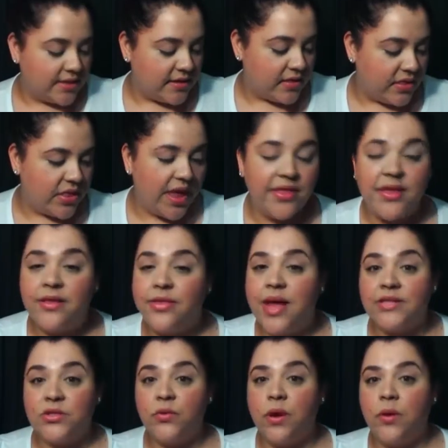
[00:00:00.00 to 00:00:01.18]
I think that's
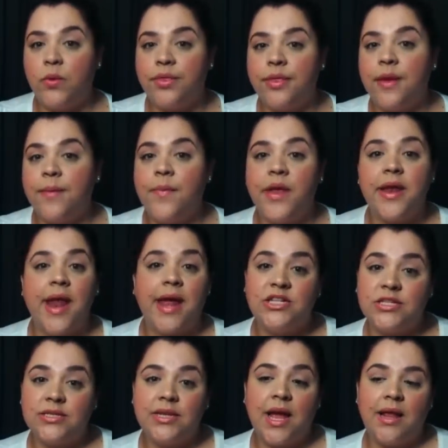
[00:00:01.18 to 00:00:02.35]
great with them, and I
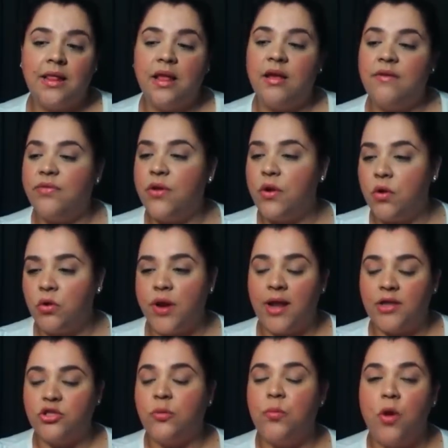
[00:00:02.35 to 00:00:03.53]
love their all
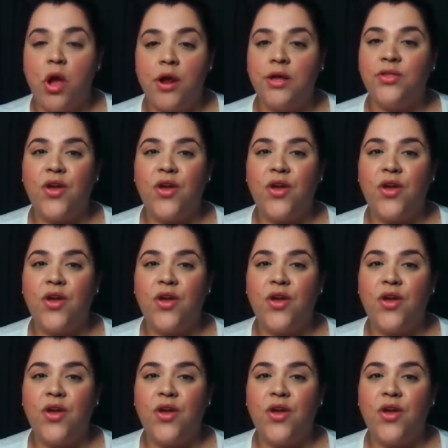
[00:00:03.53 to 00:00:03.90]
natural product.